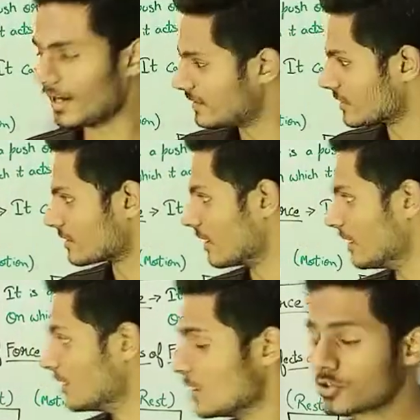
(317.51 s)
etc.
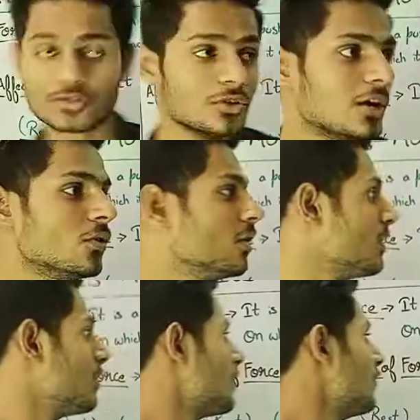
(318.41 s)
So now
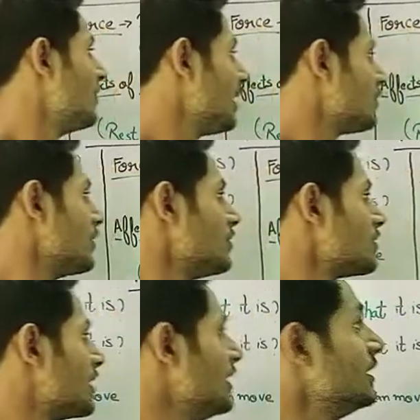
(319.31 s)
we are going to
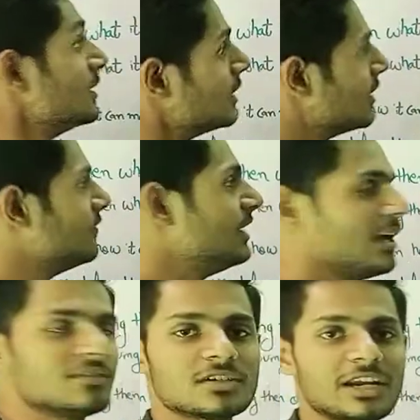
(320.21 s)
study, we have
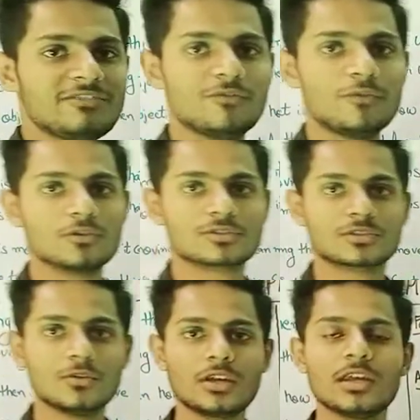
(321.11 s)
studied force,
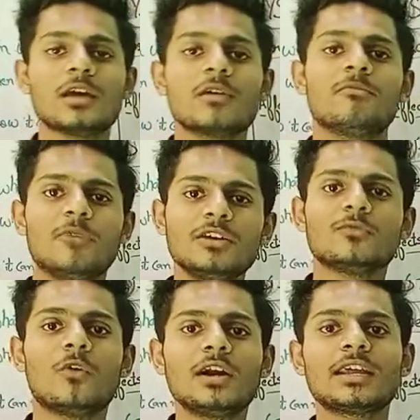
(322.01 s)
okay.
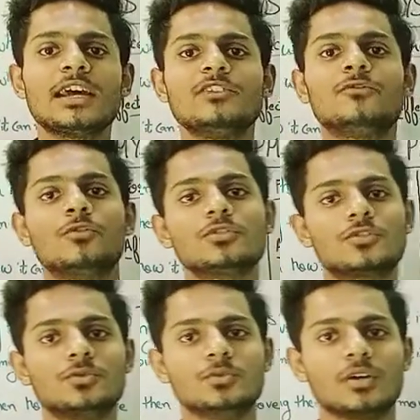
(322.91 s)
What can a force
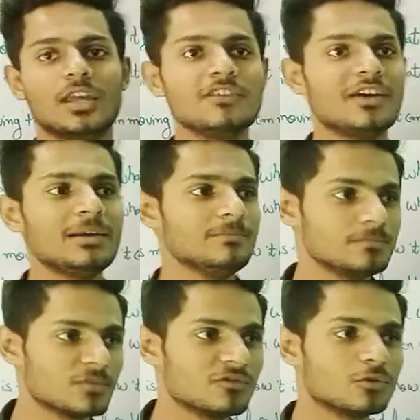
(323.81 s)
do? If I am
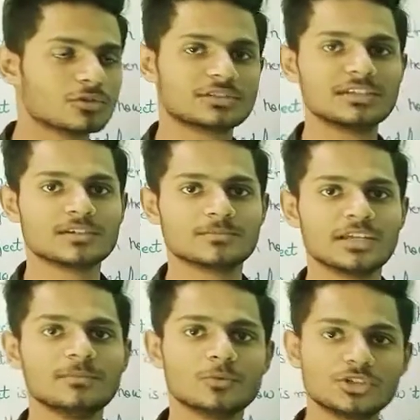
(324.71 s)
forcing
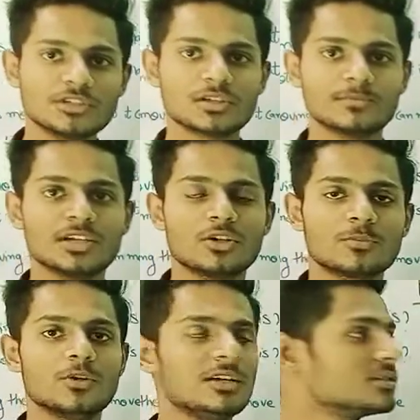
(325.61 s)
something, pushing something, or
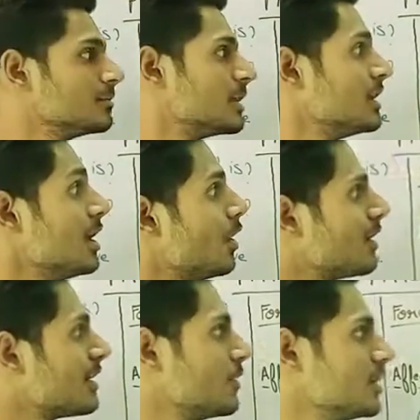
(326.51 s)
pulling something, or
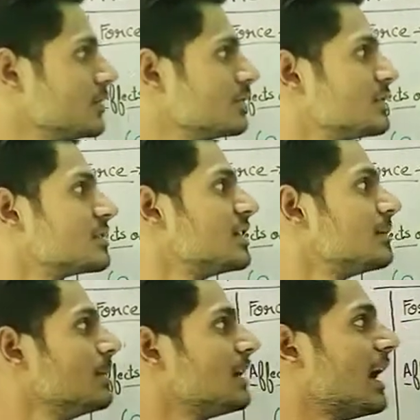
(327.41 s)
according to this
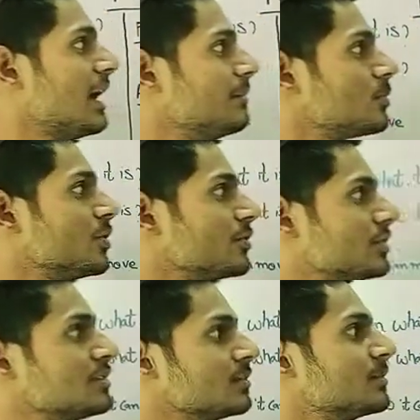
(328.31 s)
statement I am
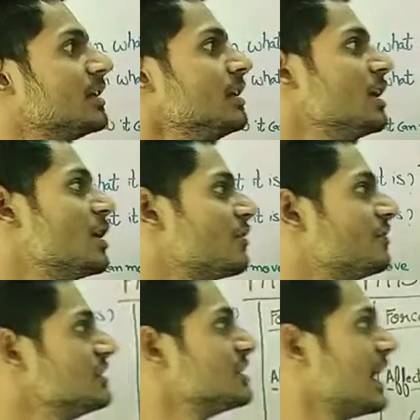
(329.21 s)
producing something
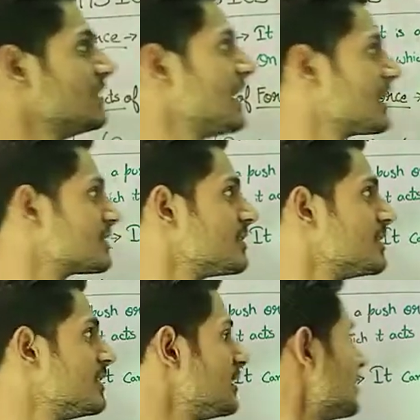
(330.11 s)
which has accelerated